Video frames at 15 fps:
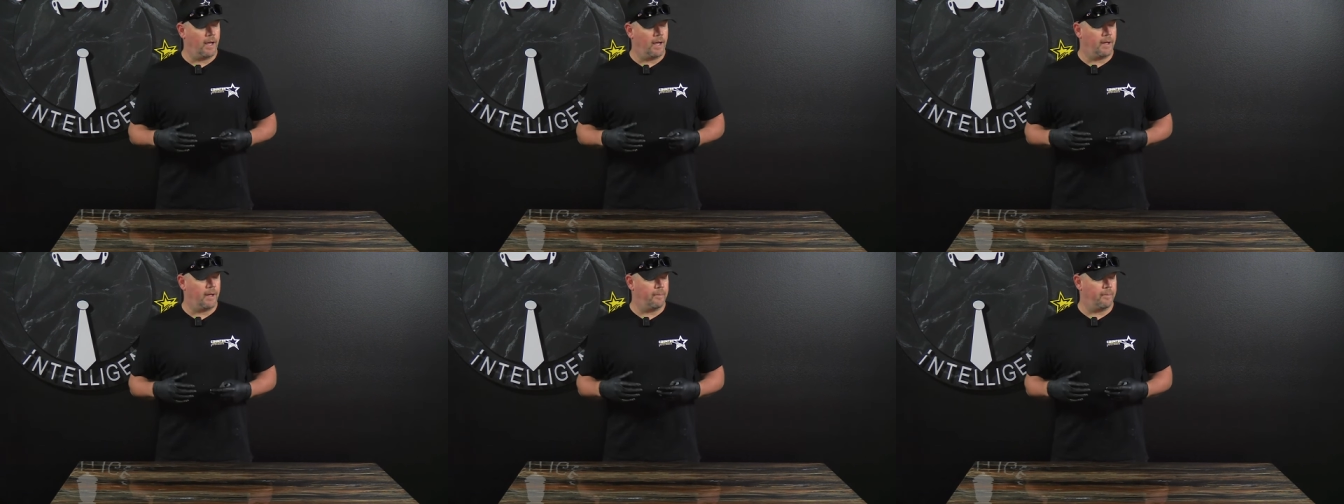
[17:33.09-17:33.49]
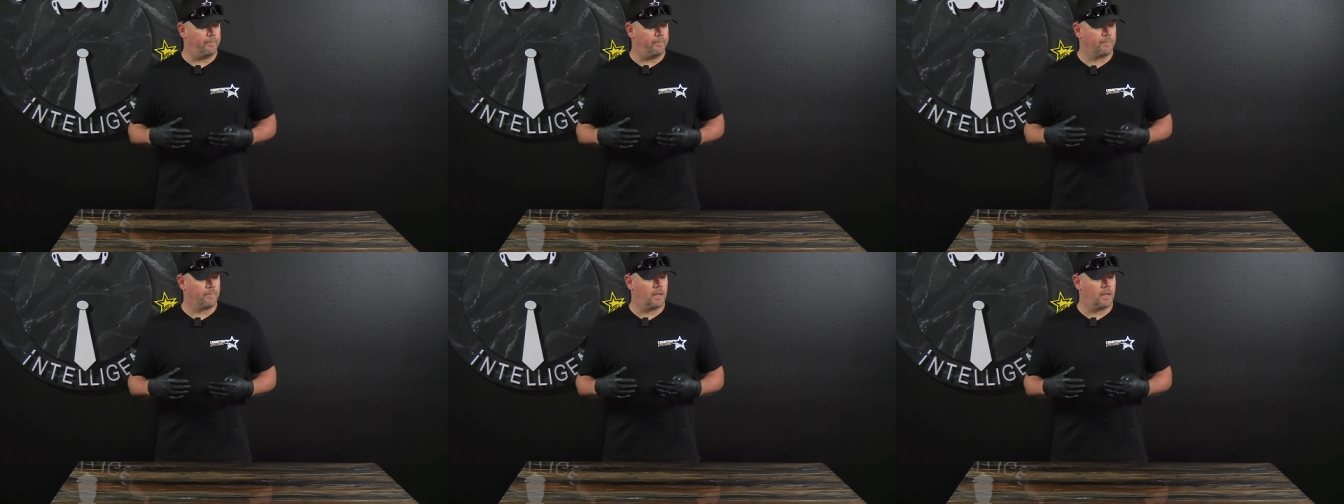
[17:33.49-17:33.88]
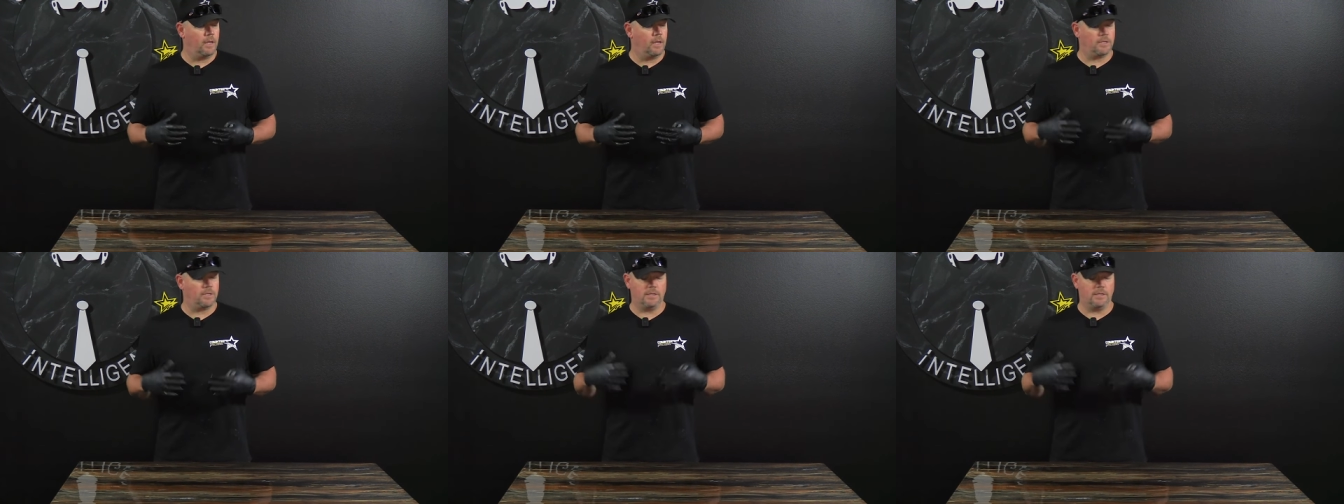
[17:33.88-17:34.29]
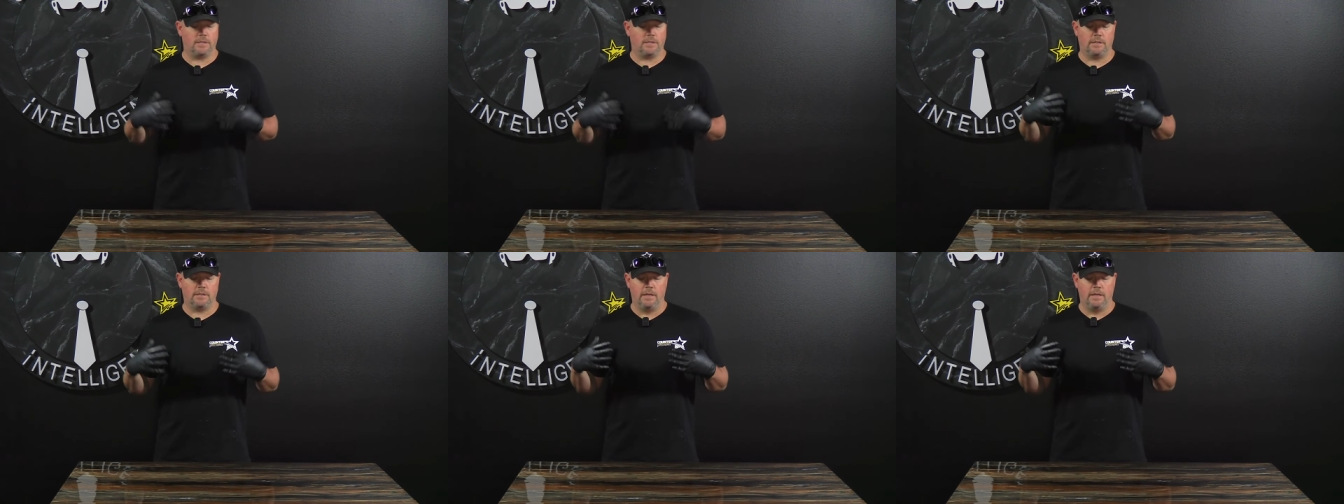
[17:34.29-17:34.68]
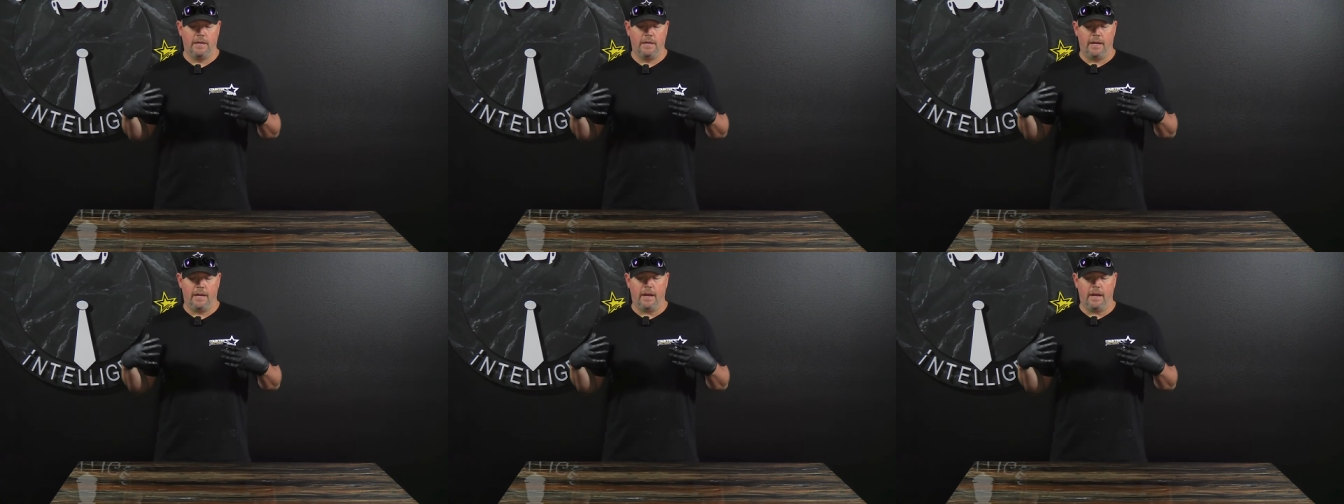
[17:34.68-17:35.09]
Um, it's just
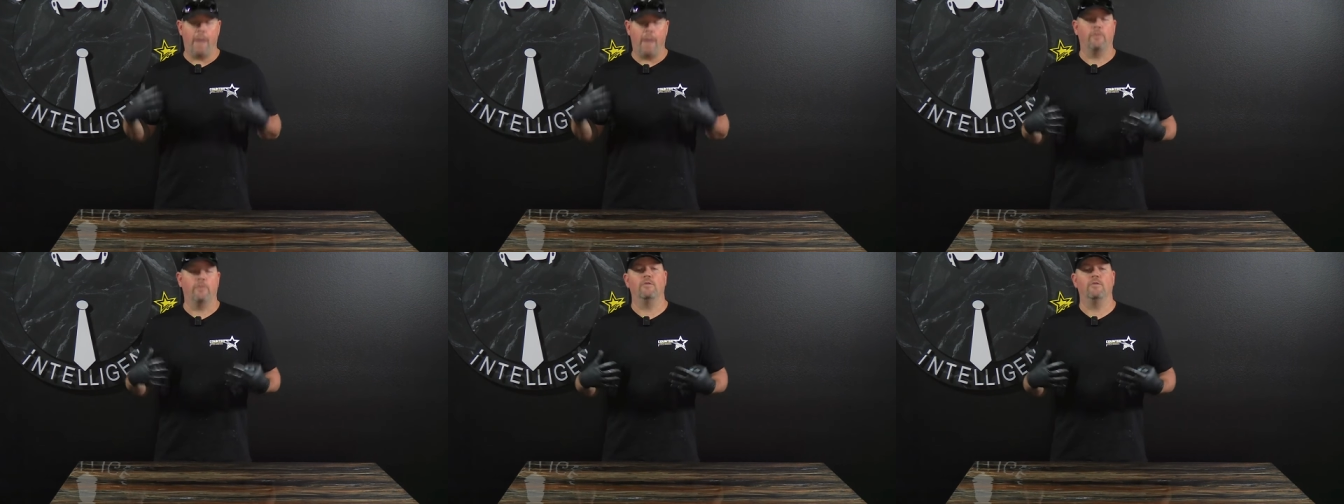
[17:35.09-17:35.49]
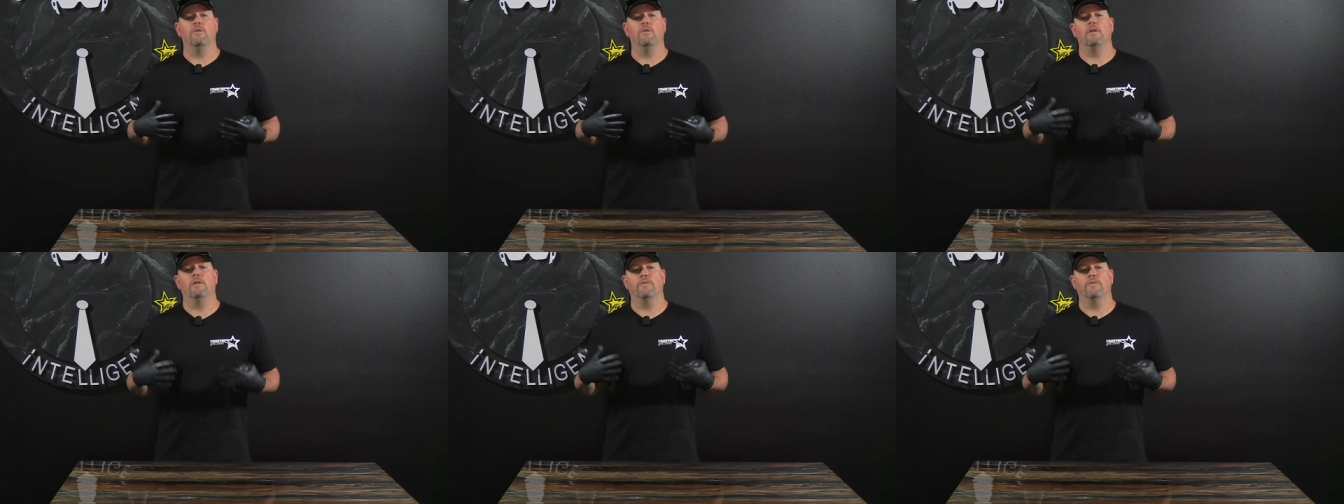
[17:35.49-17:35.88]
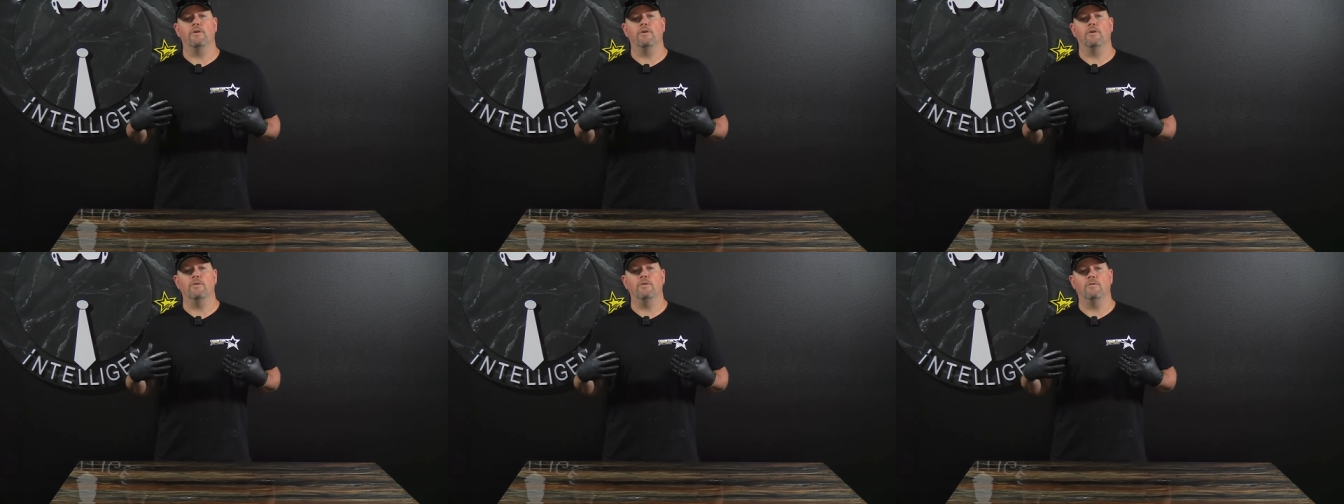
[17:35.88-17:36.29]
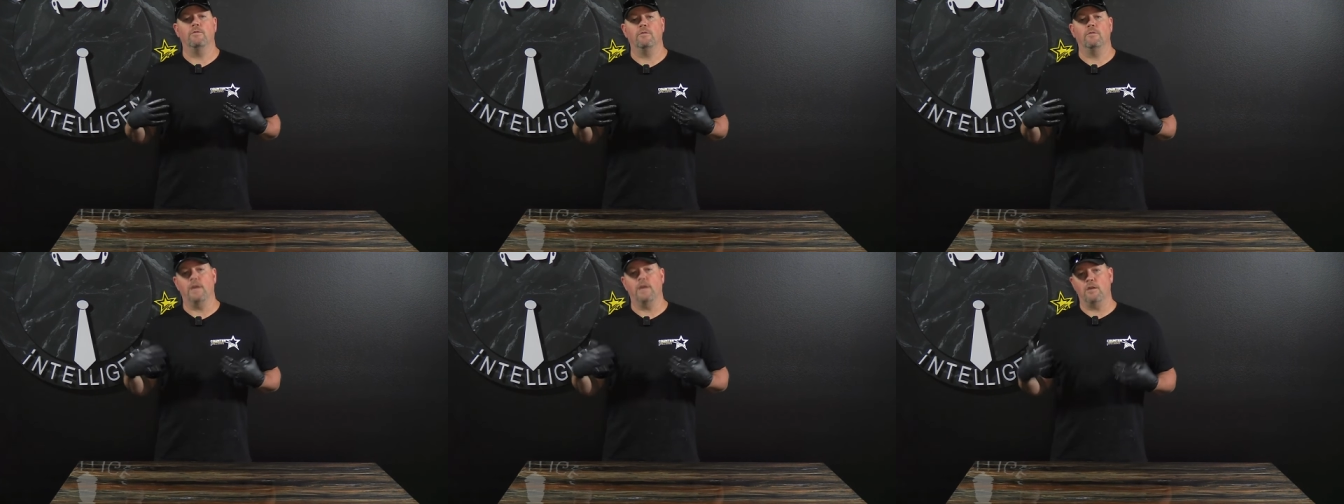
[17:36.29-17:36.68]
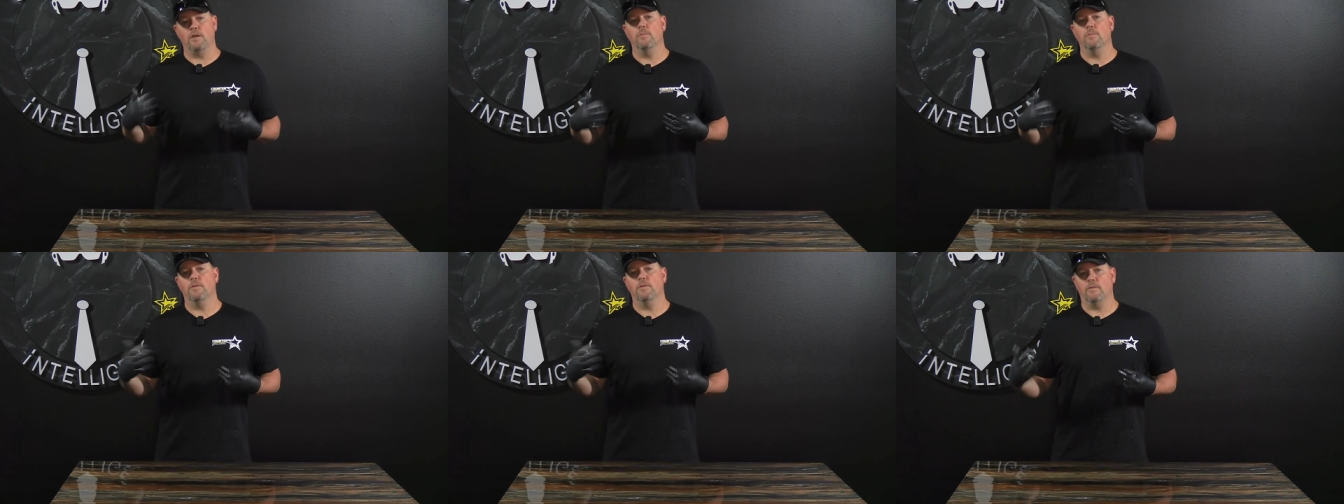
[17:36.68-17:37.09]
an opportunity for you to take
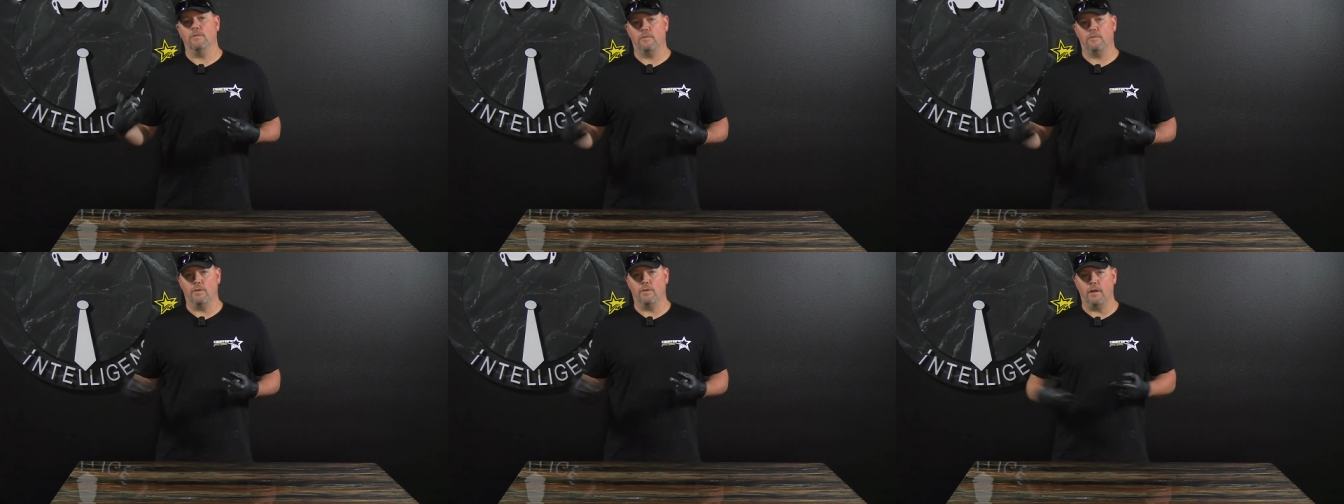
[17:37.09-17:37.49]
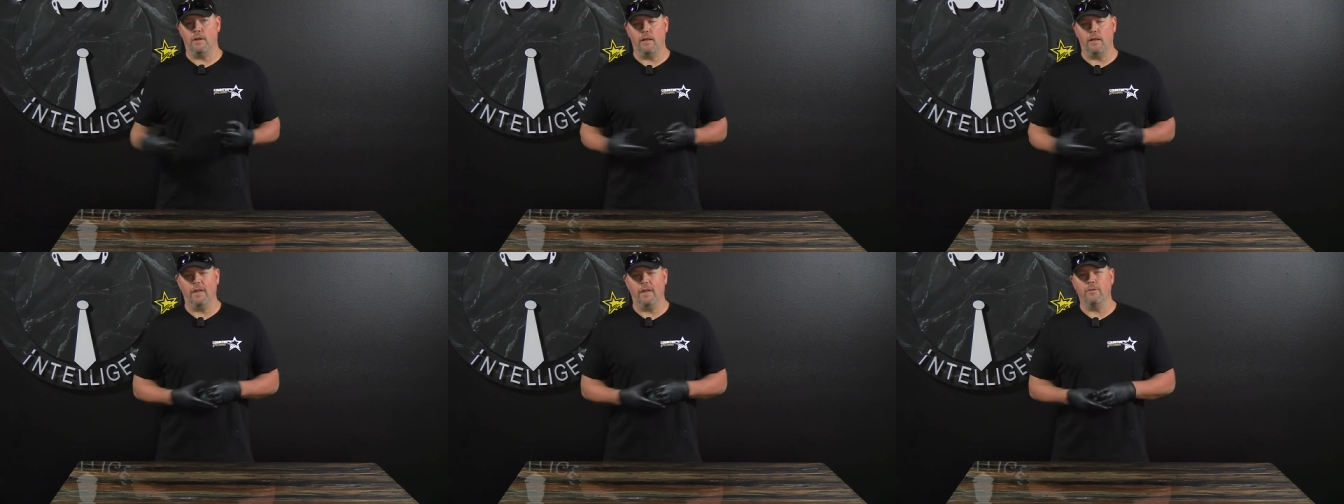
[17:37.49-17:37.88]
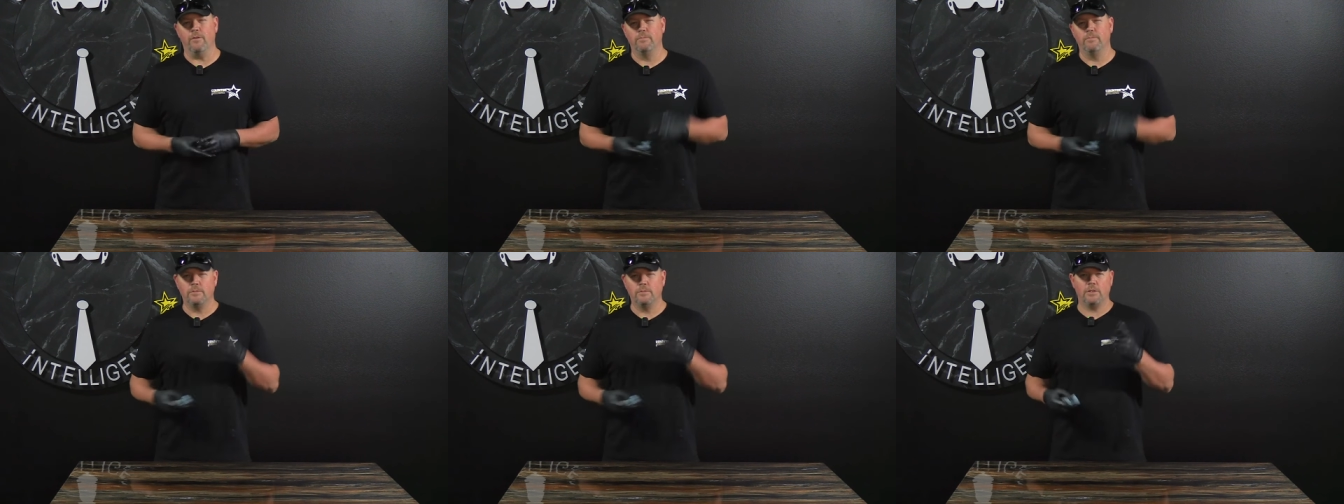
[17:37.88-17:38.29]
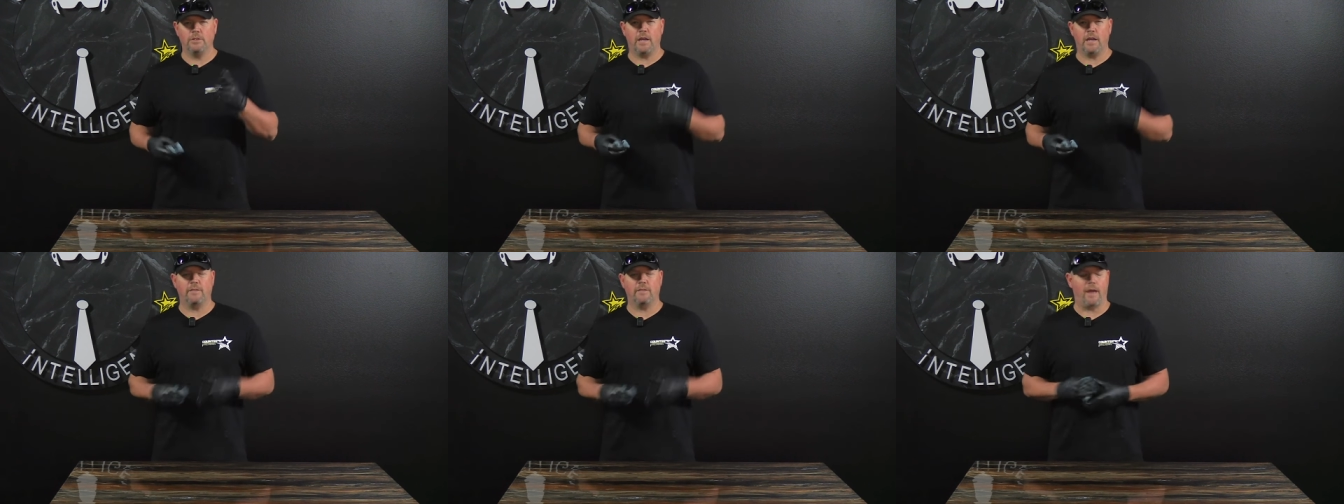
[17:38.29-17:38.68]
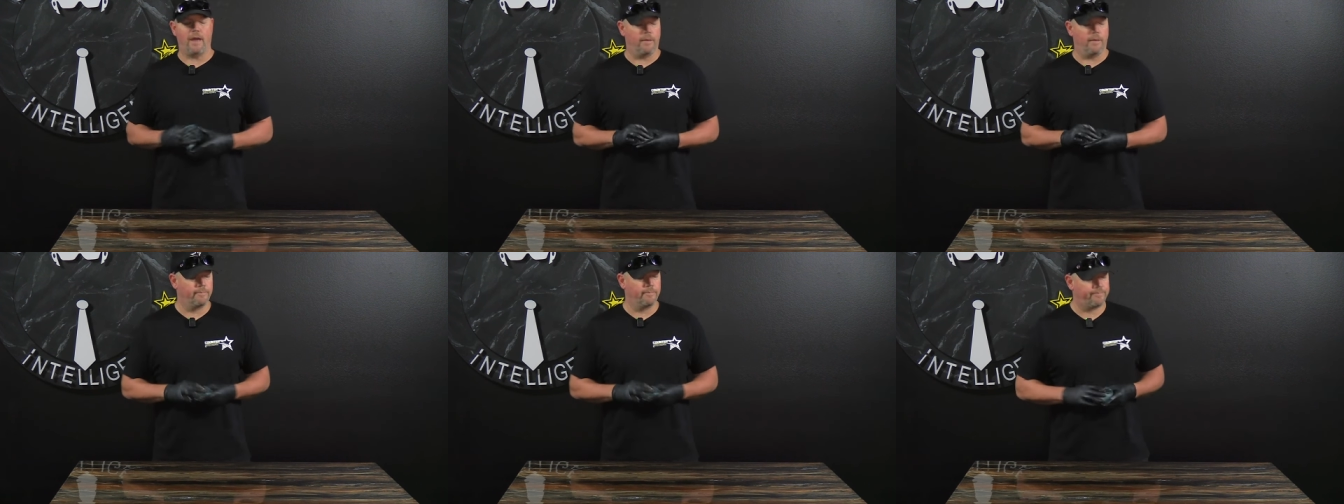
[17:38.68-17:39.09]
your business to another level. So check us
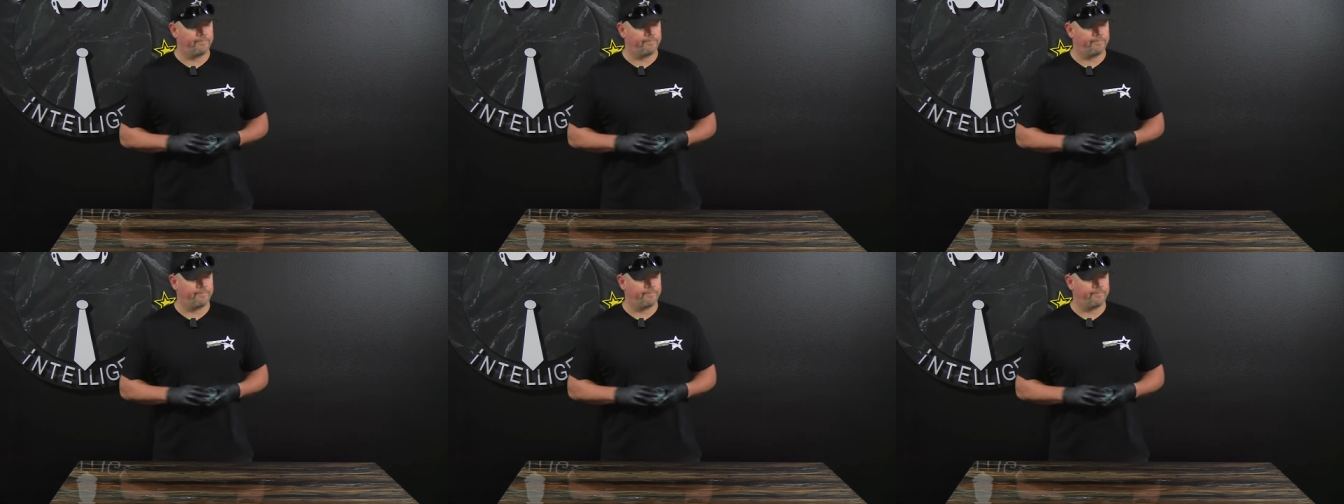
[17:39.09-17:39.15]
out